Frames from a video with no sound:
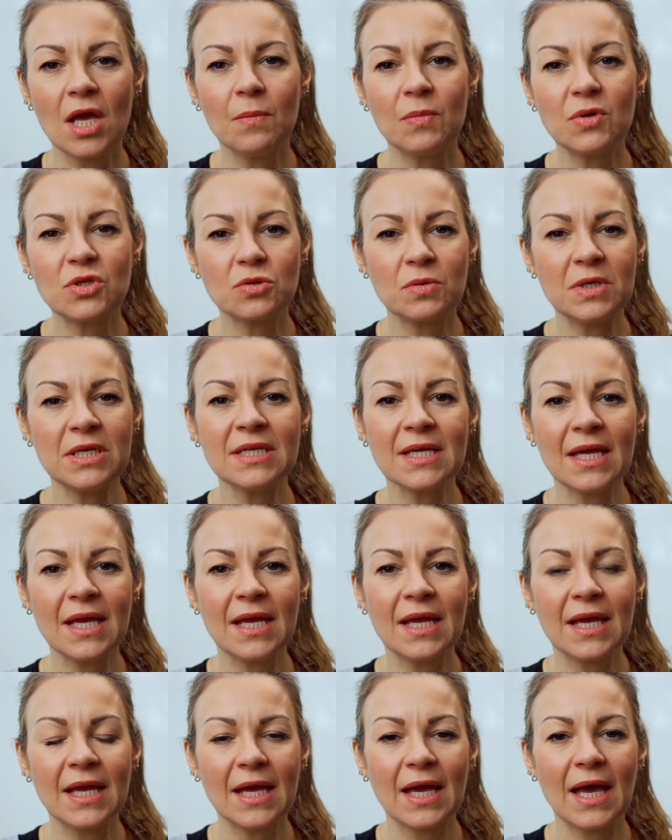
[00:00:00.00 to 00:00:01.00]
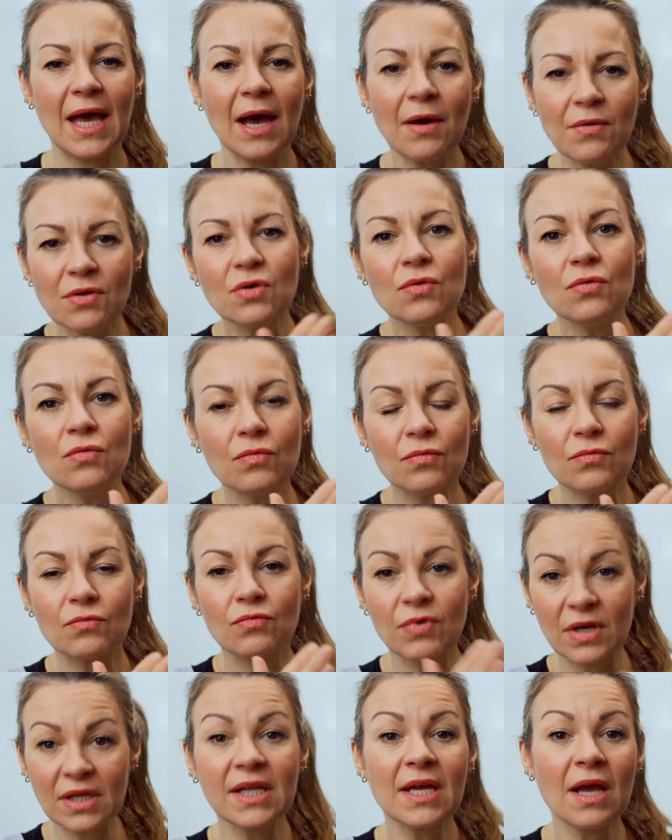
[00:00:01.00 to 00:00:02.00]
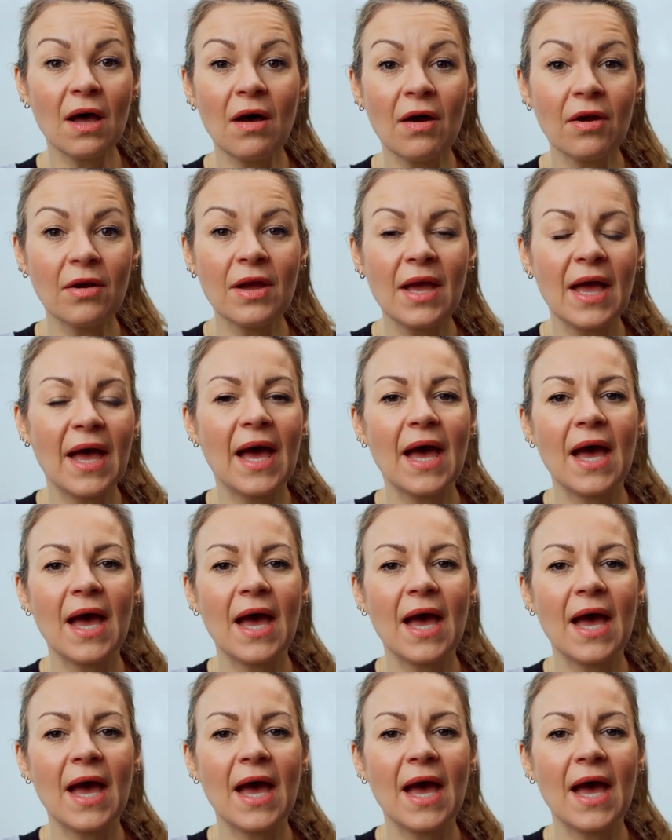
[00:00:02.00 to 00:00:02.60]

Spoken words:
between how you really are